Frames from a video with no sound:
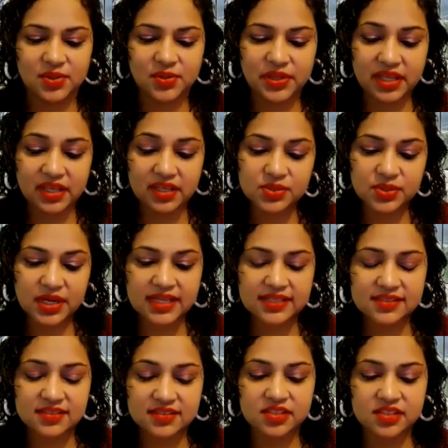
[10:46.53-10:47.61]
Okay, so
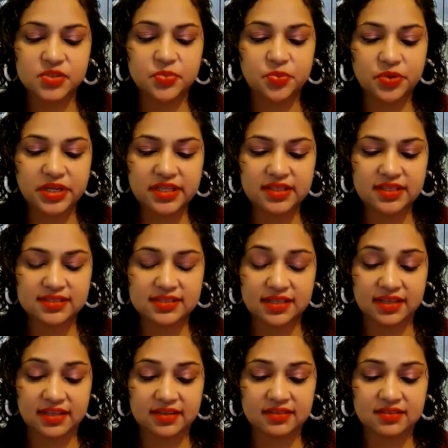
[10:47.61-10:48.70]
let's just breathe this
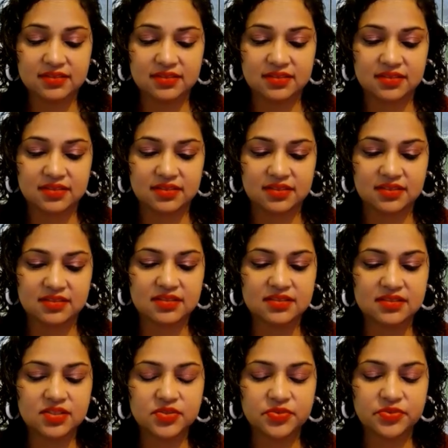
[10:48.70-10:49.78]
in, because
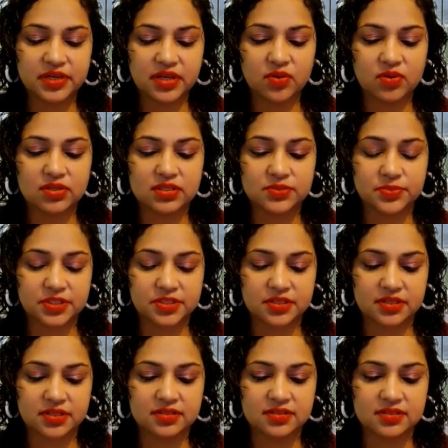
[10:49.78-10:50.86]
this is really
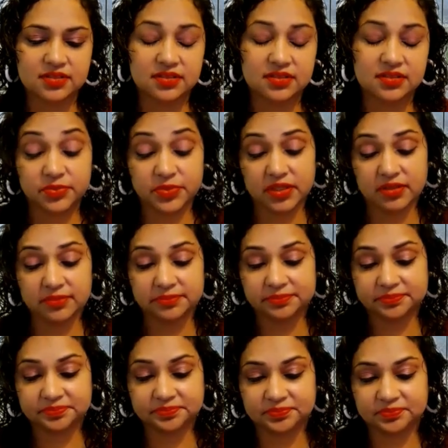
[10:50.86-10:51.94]
auspicious to me.
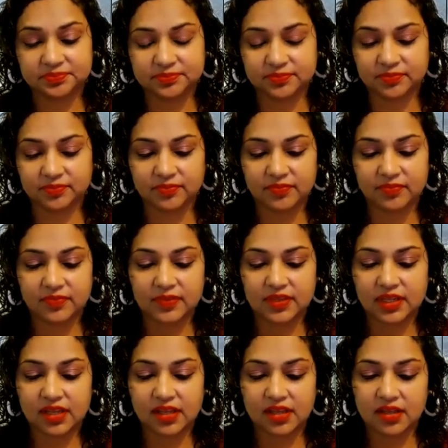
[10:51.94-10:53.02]

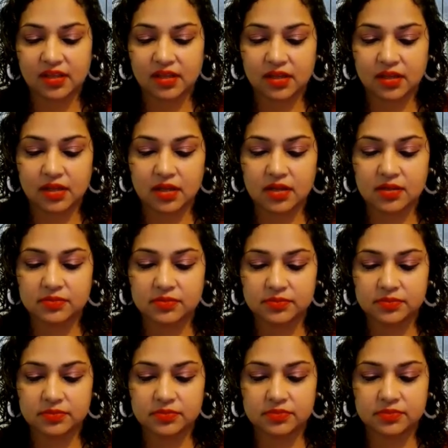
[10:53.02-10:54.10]
You
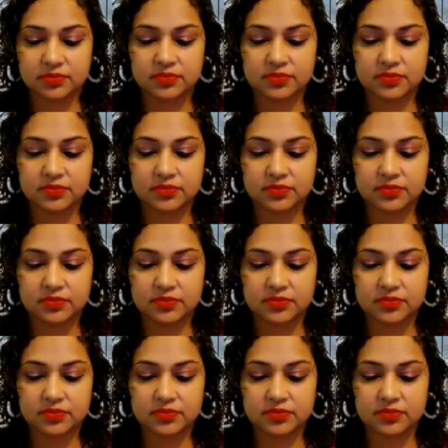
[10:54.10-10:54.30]
don't